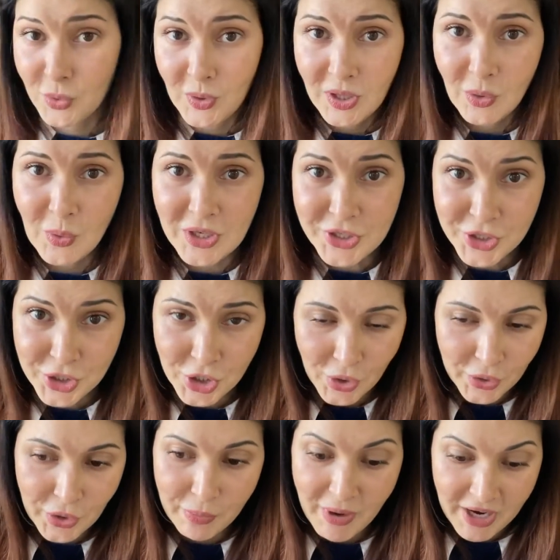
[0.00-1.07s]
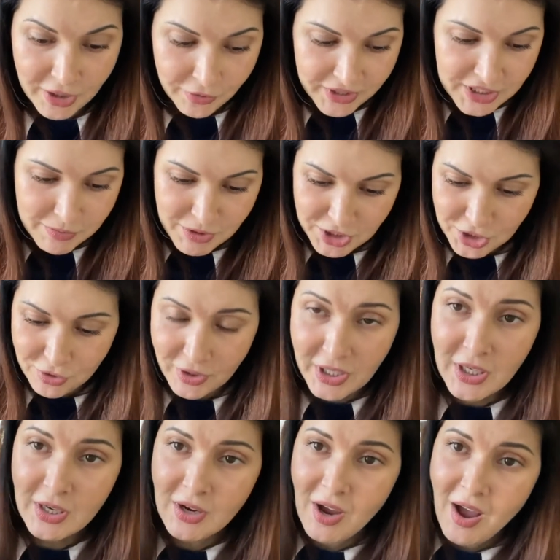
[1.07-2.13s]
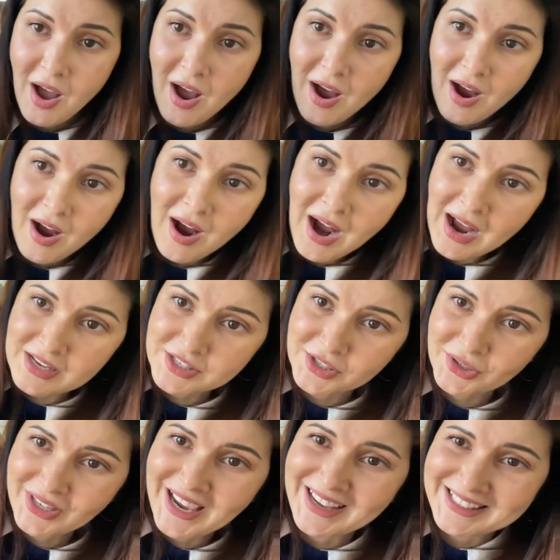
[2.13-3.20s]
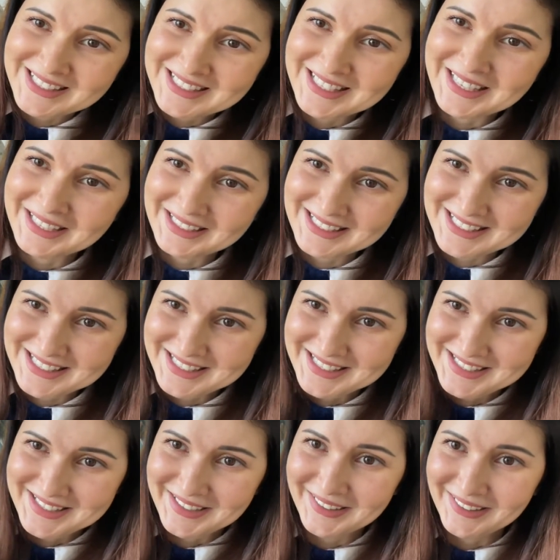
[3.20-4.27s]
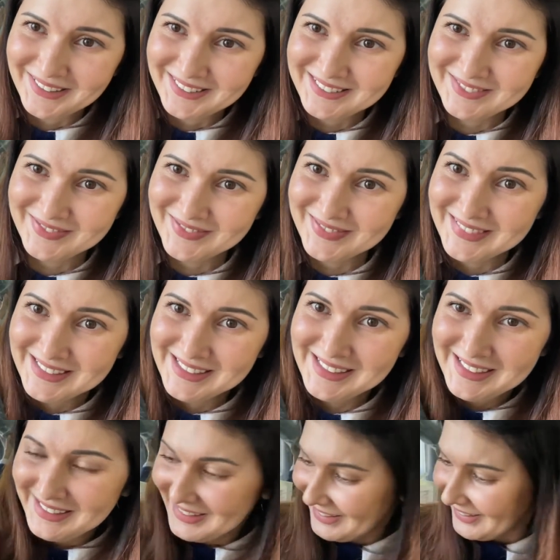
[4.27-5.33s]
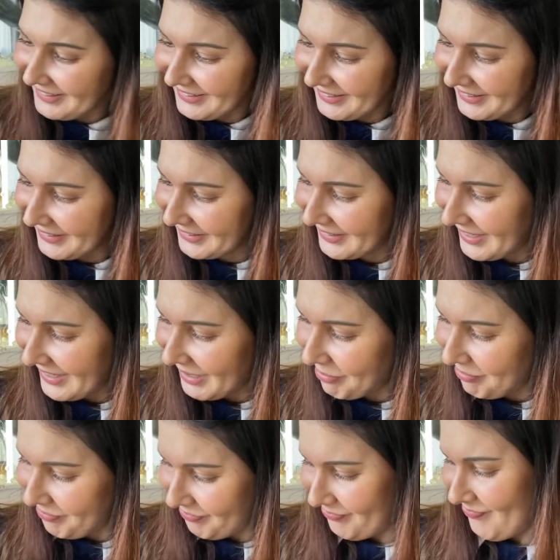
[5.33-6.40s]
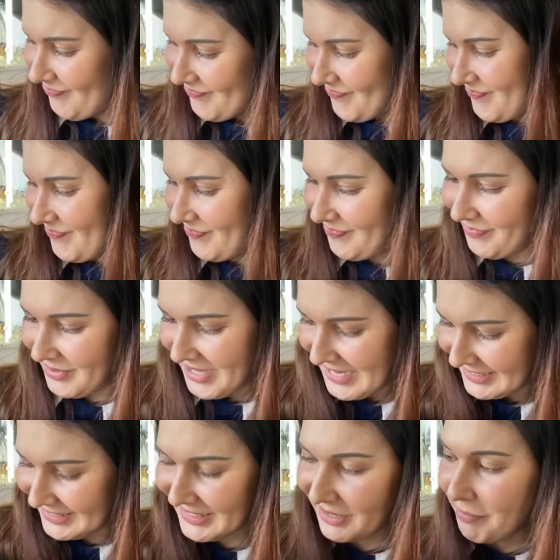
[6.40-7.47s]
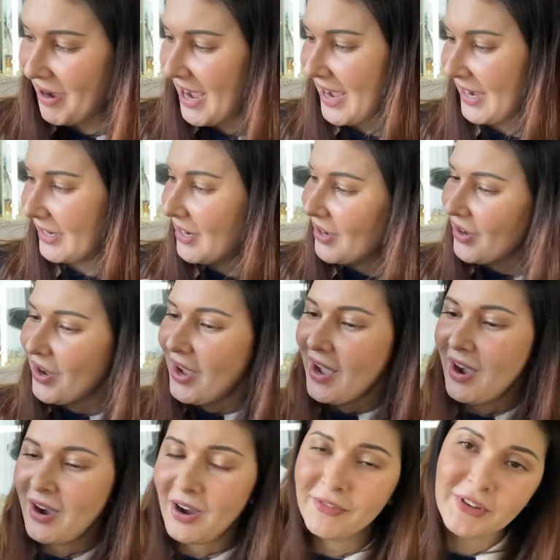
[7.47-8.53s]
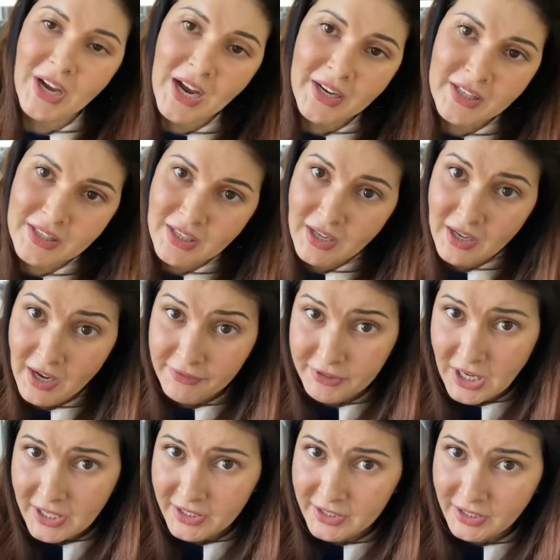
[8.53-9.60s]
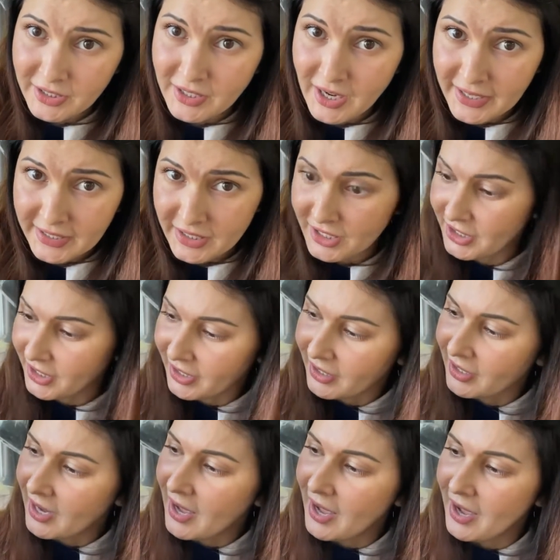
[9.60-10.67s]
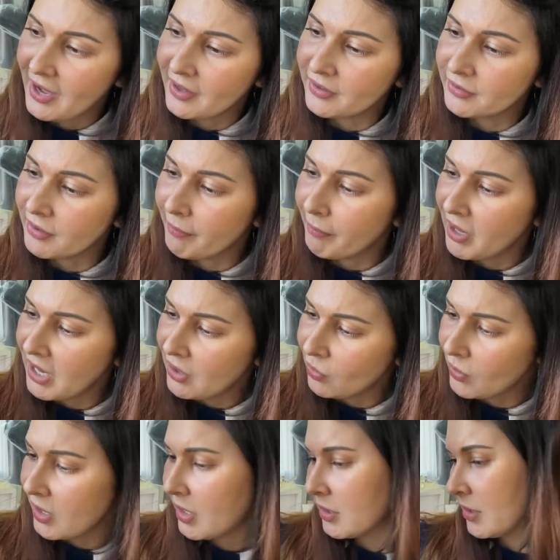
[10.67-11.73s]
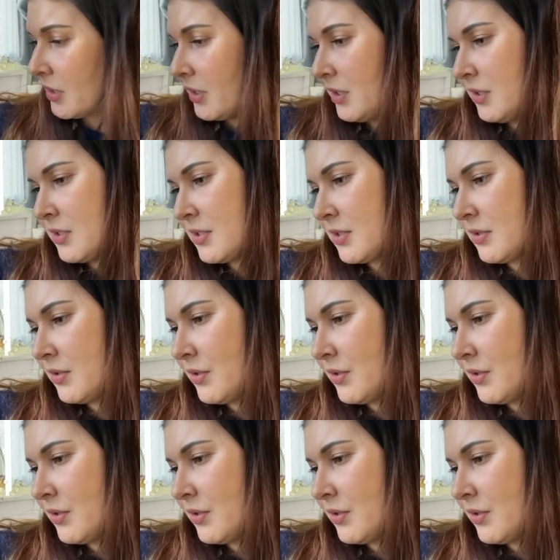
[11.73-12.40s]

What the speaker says: of all, I want to show you my Christmas tree. As you can see, it's still in a plastic bag. I've got it in Ikea, and my one is